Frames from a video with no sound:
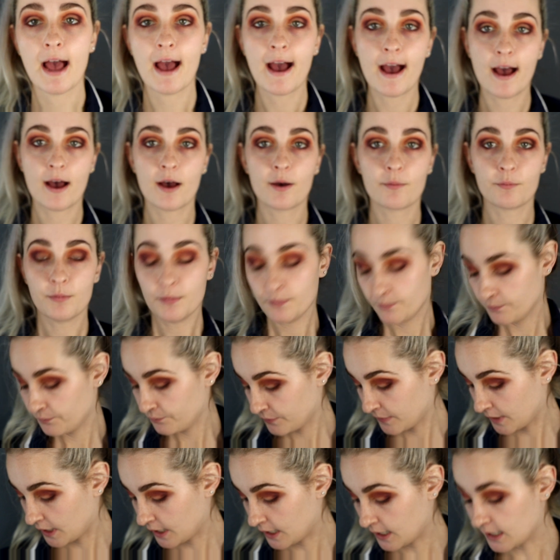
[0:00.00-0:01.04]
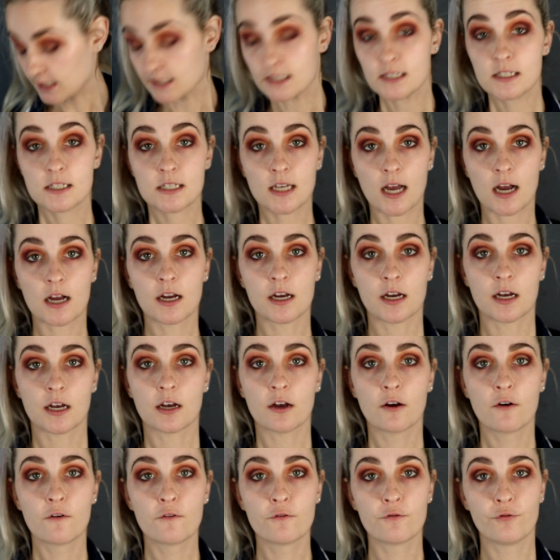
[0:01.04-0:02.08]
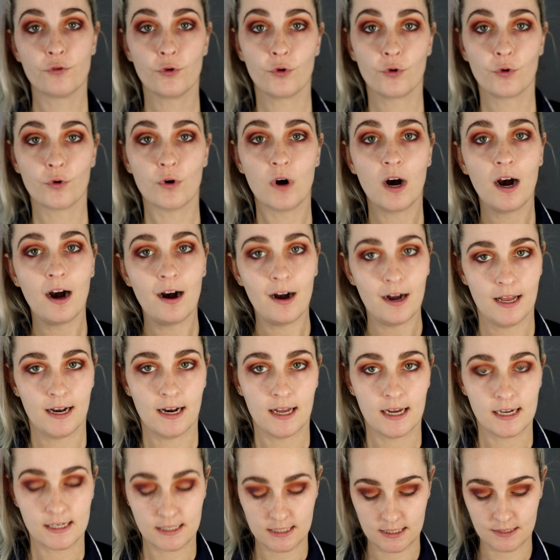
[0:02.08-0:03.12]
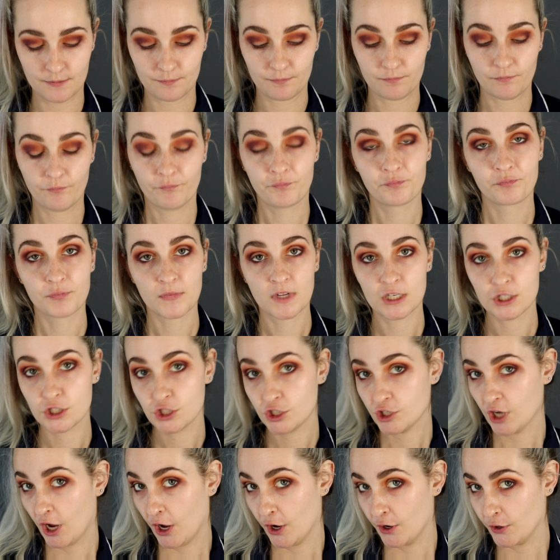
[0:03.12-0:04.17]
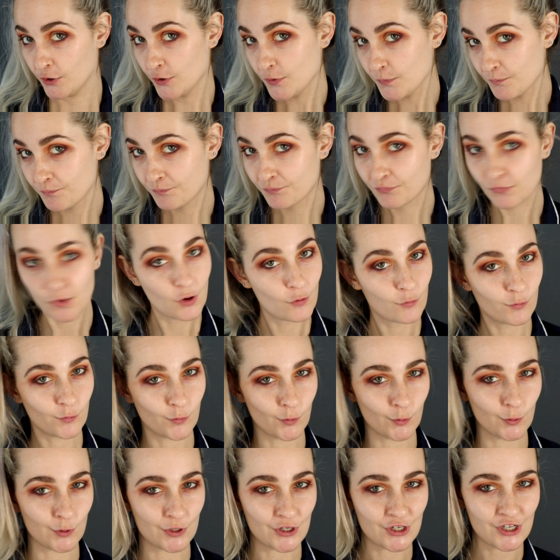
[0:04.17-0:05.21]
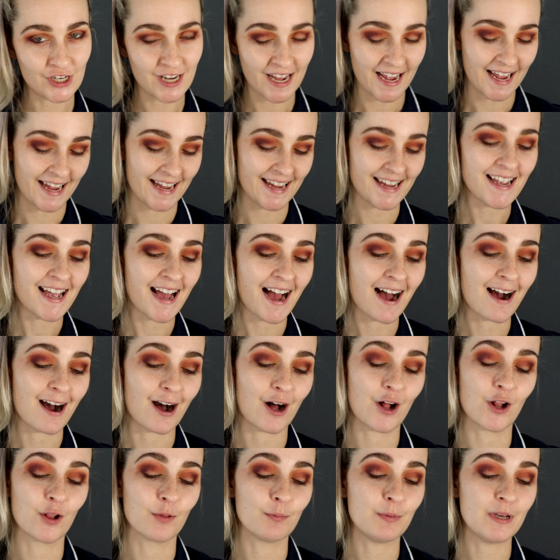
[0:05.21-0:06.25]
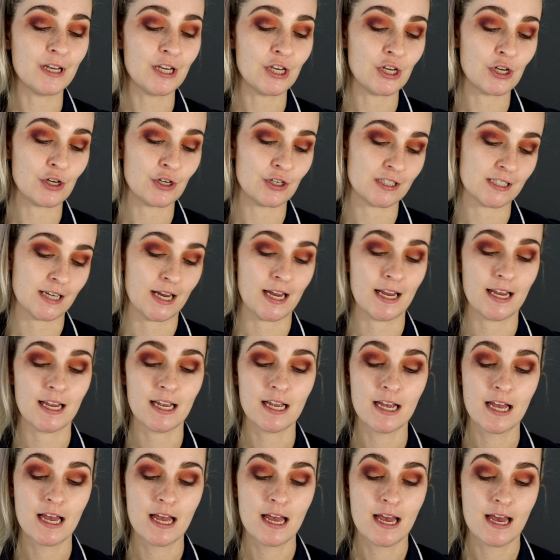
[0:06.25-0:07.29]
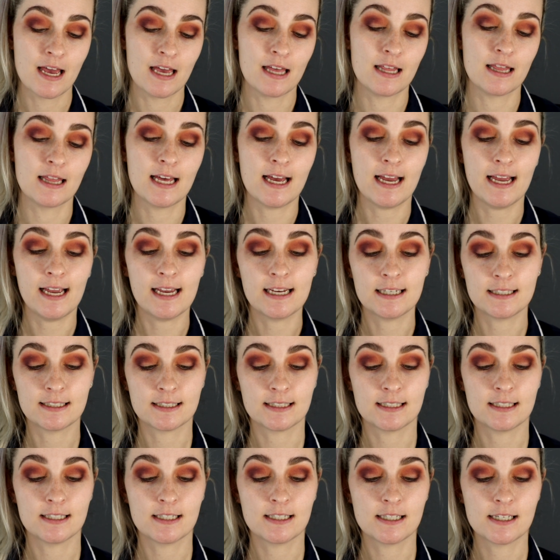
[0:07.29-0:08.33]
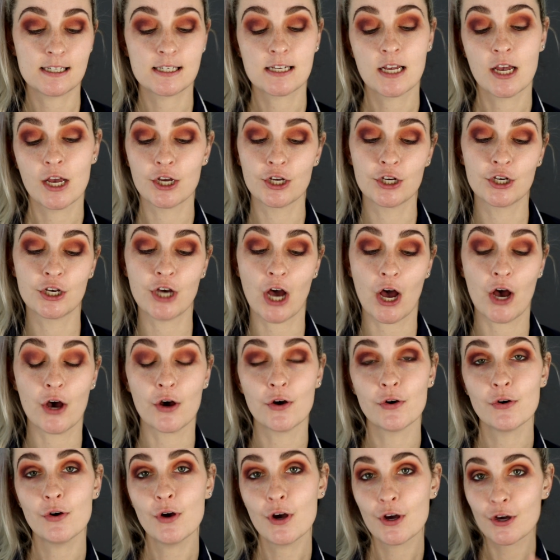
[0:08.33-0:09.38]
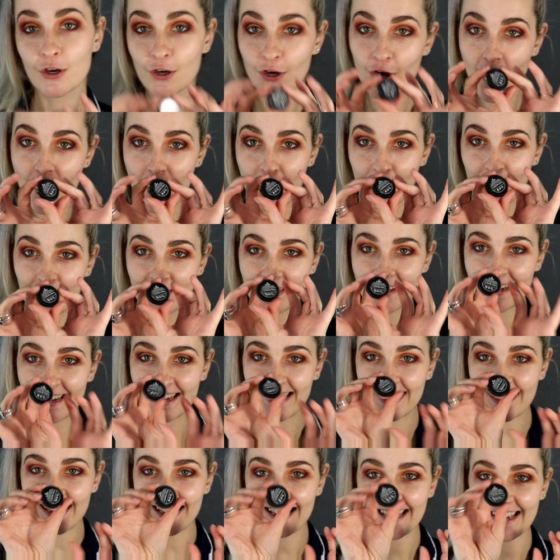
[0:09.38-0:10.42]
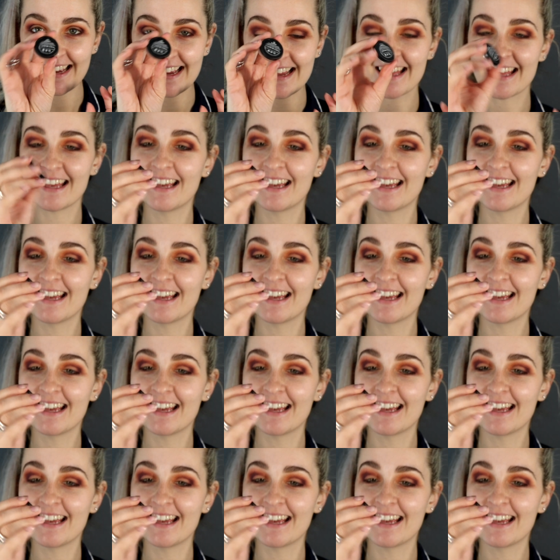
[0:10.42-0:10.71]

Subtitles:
am a sucker for a highlighter. So for today I'll be using the Essence Go Goldie.